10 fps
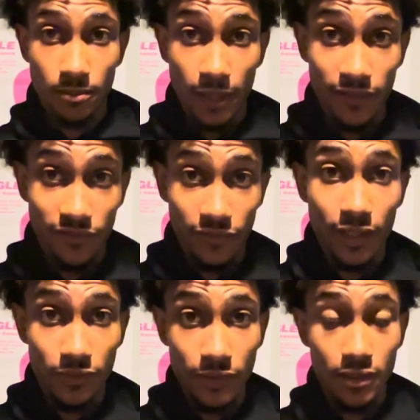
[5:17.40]
my
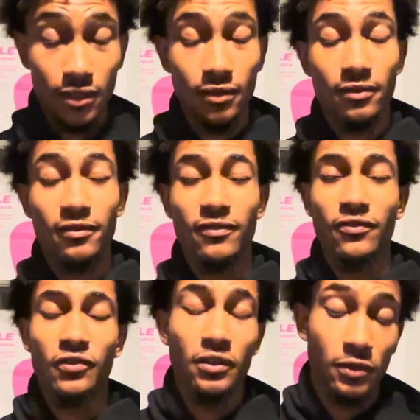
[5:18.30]
favorite
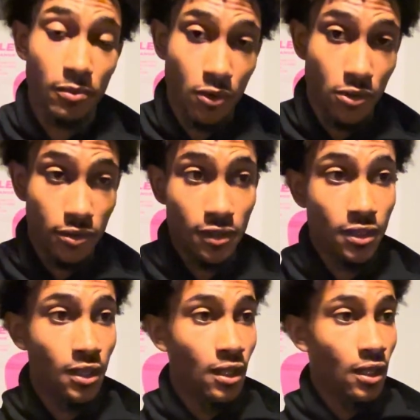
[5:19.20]
part.
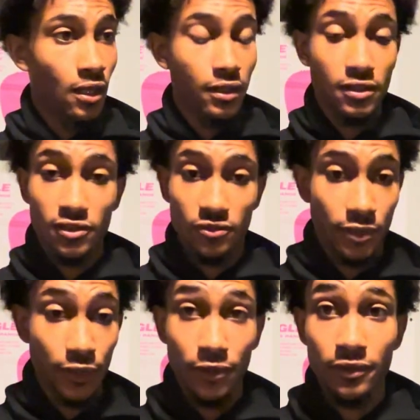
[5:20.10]
This is
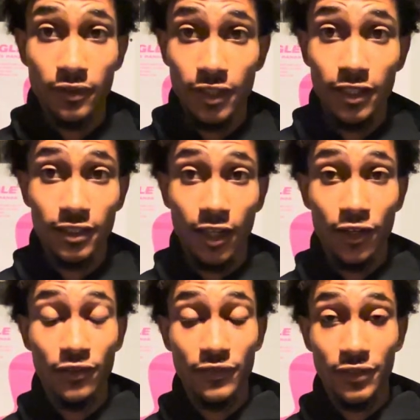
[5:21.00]
where the
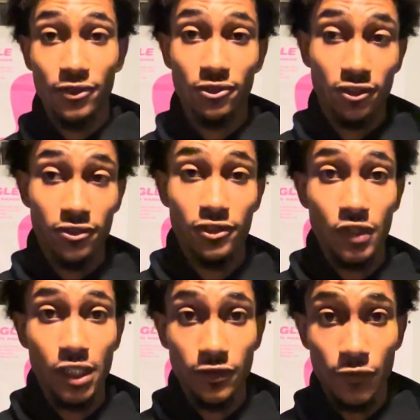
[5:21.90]
entire vehicle starts to
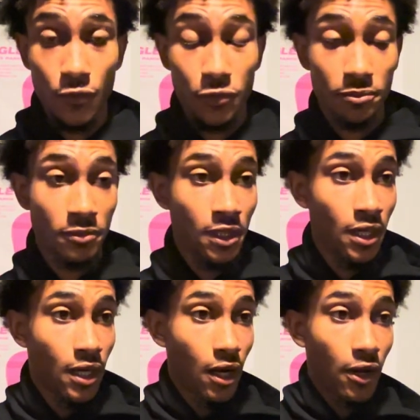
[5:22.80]
transform.
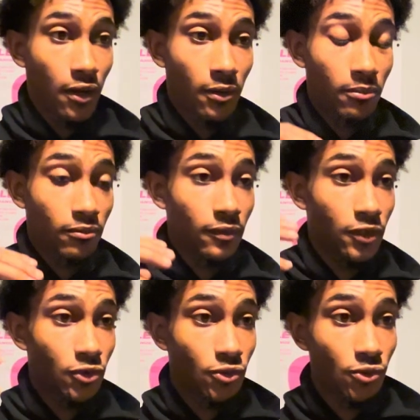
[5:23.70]

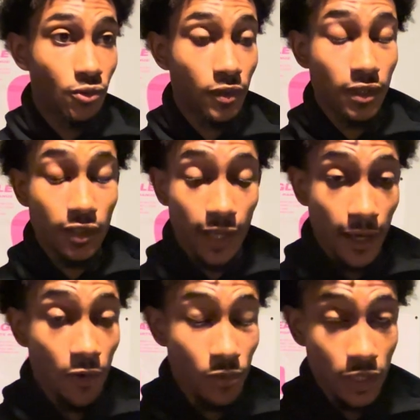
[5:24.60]
You
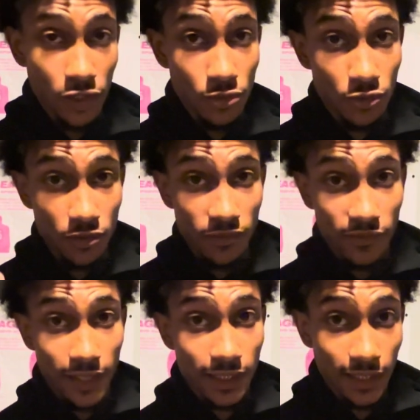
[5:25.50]
now want to use your
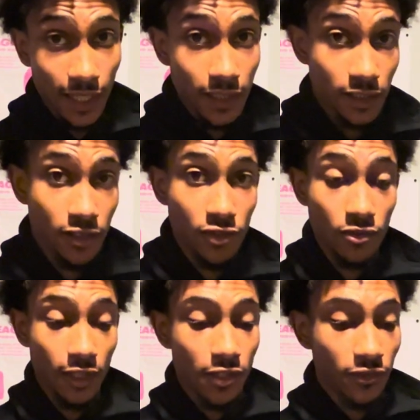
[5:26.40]
Flex Ice. You
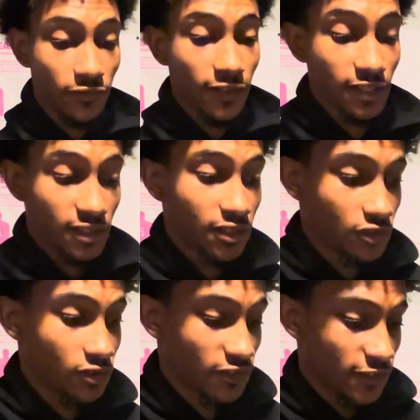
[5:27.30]
lay your Flex
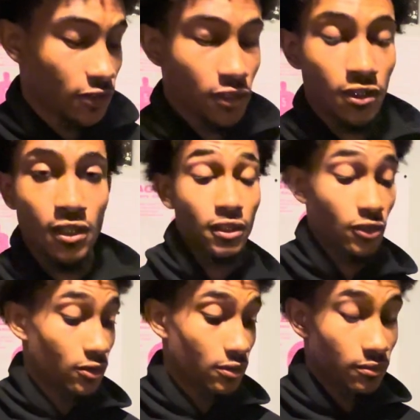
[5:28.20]
Citrus first,
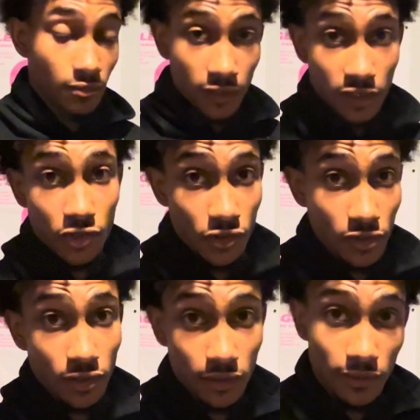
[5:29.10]
your
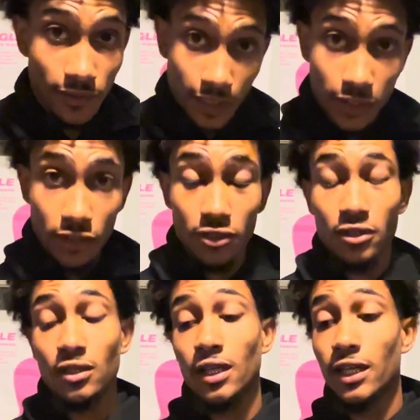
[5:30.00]
Citrusolve cleaner,
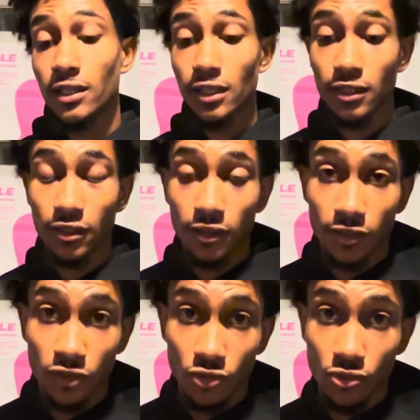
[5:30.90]
and then
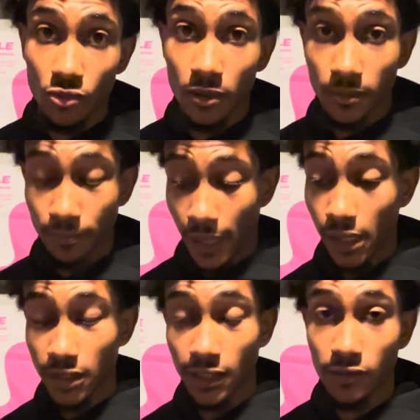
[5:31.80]
to
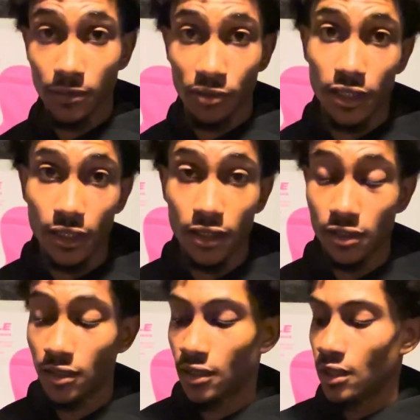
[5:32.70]
balance out the
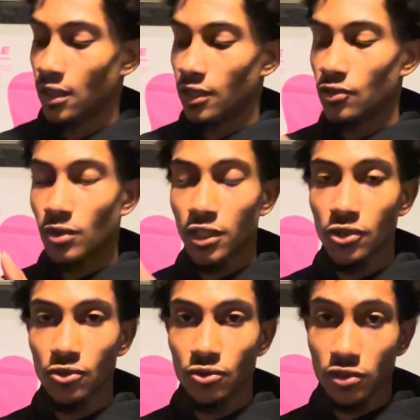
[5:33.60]
pH, you want to
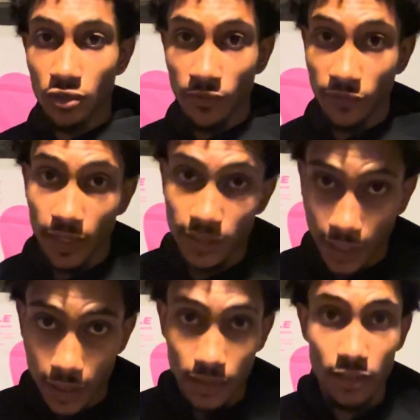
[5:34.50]
use your Flex
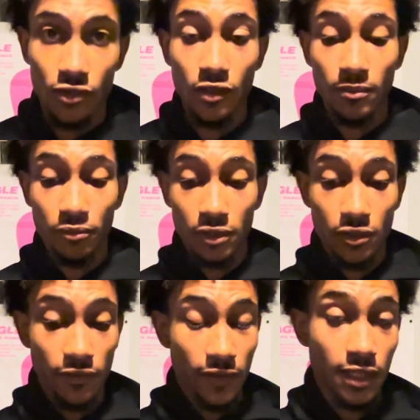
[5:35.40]
Ice. You can put
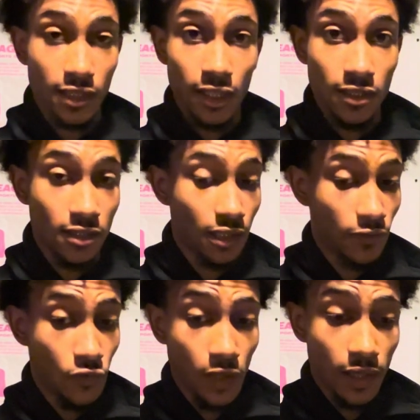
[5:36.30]
your Flex Ice if
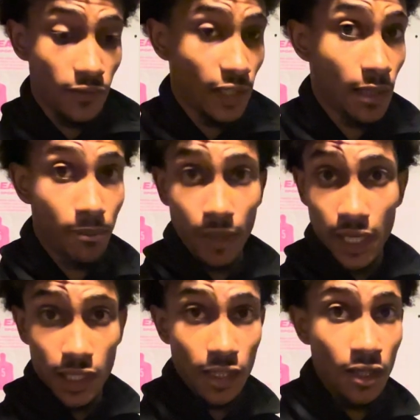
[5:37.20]
you have a
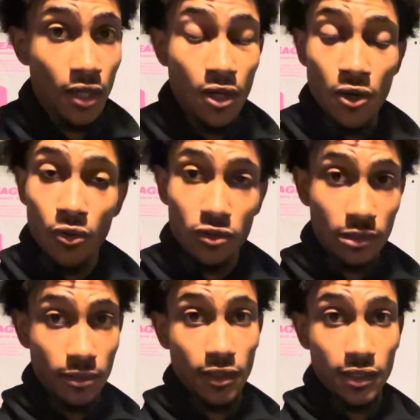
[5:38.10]
Mighty or
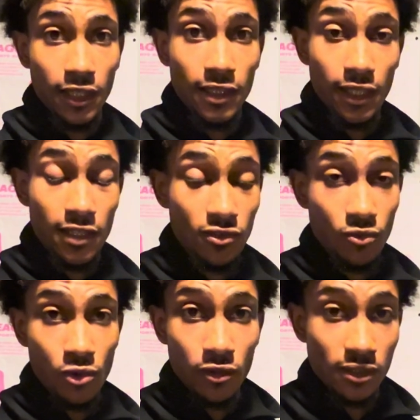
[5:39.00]
something like that that has a
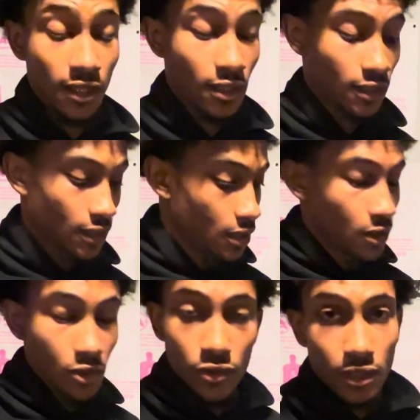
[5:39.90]
water tank.
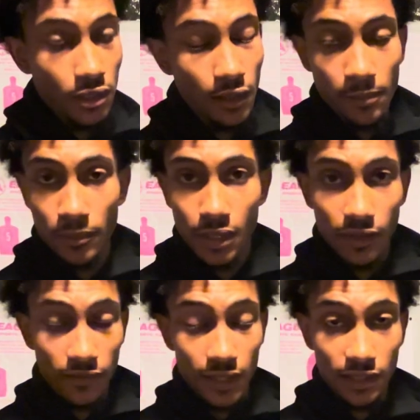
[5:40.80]
You can dump the
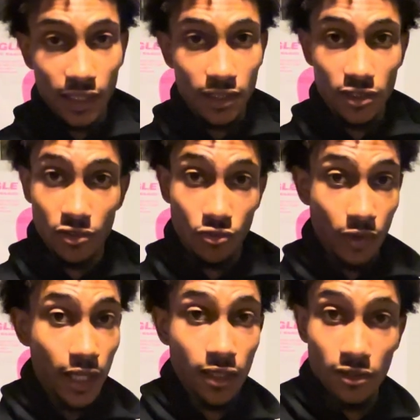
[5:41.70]
Flex Ice
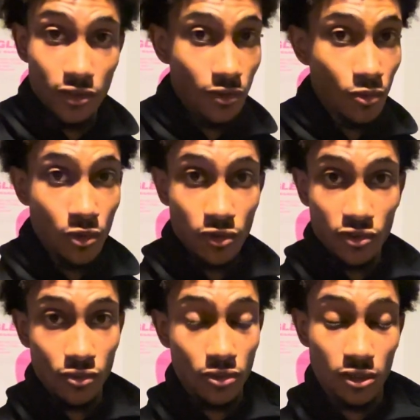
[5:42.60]
right into your water
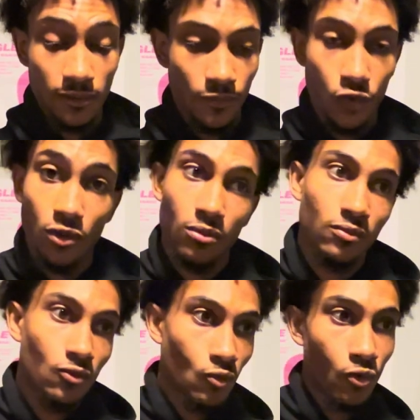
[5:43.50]
source or
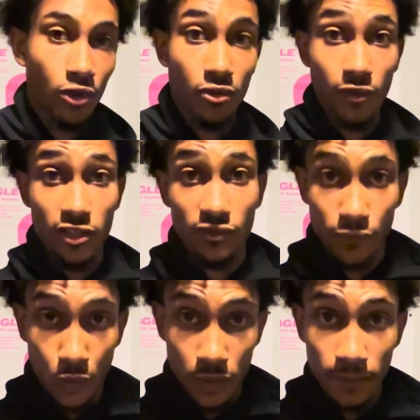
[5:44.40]
water
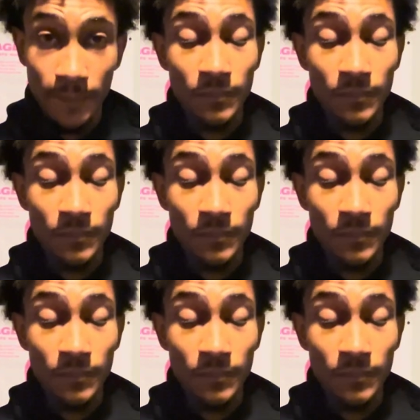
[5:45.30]
reservoir.